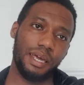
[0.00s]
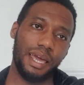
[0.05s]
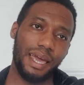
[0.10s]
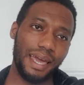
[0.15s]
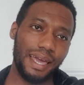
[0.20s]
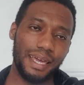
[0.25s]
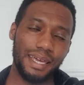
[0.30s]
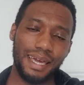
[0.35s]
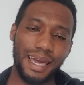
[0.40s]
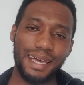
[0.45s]

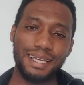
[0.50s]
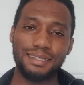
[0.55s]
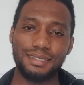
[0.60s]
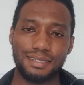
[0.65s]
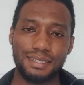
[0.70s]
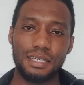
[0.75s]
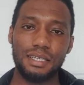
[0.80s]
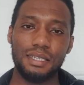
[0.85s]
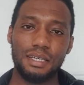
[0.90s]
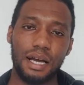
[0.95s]

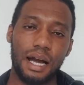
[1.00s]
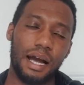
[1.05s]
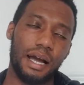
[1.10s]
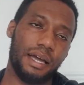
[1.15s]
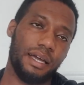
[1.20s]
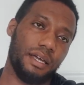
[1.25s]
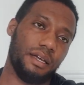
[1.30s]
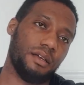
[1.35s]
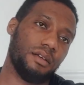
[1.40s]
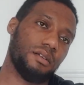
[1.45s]

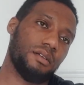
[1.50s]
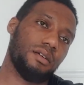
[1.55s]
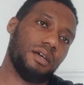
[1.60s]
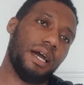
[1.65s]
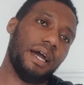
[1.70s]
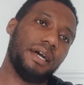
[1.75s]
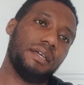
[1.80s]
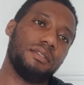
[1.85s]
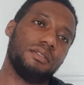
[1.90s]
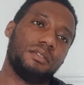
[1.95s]
A-N-T-I,
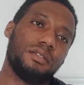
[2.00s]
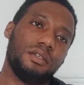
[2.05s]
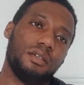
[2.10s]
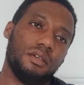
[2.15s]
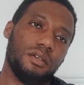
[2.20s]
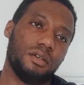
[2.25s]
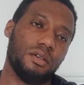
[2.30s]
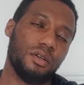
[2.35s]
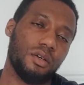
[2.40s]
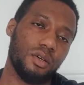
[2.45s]

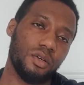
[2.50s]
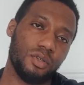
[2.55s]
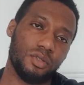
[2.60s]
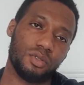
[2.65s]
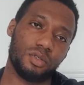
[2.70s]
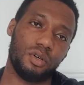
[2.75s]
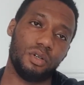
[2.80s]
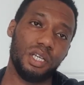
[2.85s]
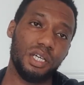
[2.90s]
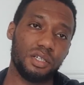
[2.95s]
anti.
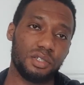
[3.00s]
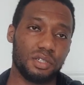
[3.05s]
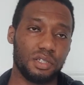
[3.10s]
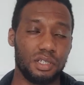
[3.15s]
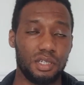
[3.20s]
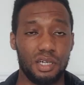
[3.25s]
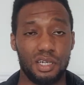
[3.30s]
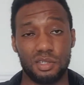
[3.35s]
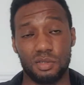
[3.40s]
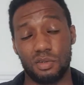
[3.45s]
So
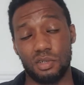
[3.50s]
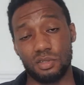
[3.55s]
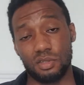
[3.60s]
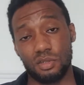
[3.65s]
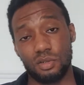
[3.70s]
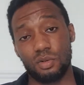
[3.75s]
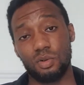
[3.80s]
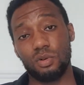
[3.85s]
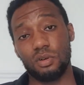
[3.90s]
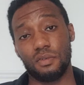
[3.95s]
literally, that's what I was
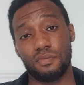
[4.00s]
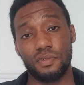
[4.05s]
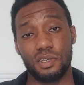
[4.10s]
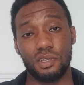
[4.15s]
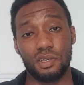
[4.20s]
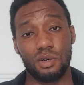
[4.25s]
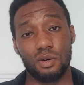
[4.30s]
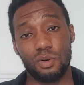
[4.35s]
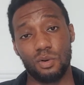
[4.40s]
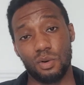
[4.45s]
going to call the
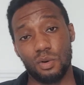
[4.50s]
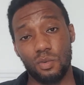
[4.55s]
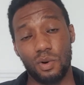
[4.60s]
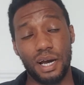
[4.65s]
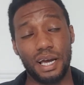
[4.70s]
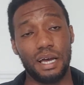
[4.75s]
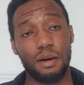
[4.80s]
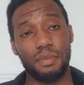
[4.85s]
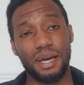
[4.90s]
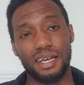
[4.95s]
video,
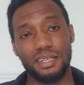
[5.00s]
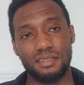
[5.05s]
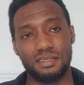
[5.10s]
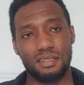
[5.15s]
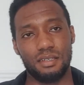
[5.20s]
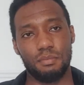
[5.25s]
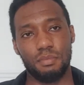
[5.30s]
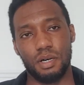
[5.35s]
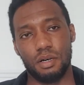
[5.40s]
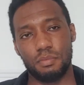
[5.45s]
why I'm
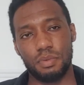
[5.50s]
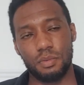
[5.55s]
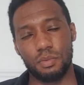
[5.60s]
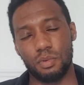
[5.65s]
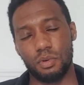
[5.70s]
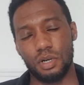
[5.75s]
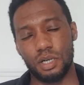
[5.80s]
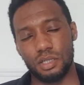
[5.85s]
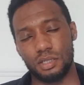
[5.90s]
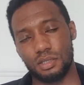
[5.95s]
anti, but
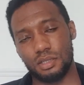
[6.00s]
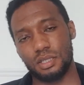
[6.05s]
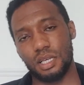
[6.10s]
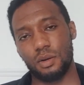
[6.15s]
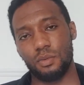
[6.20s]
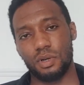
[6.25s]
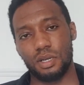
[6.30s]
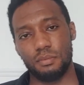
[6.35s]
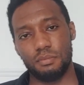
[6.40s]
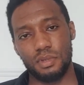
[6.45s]
people won't
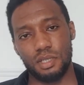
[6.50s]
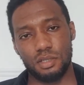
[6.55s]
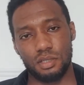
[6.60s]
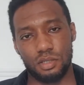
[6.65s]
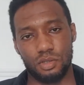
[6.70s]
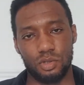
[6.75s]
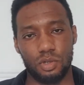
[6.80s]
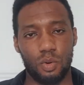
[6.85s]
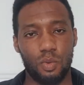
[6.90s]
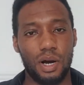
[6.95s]
understand what it means,
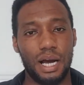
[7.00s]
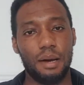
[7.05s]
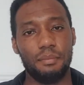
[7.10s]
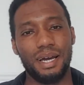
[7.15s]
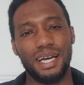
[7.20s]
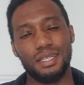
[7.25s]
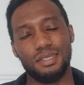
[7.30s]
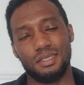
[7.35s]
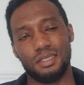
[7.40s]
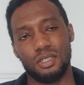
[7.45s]
innit? So why I'm
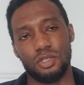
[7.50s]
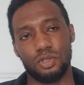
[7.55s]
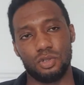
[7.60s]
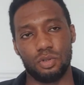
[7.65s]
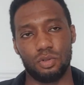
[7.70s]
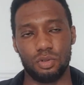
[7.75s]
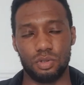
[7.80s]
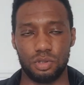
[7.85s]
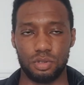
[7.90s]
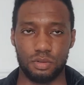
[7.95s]

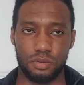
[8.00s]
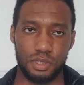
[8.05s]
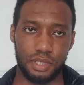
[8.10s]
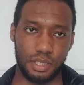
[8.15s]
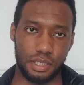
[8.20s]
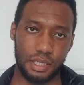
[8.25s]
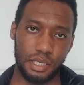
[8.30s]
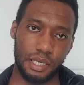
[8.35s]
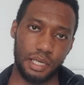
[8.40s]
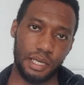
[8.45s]
anti-social, innit?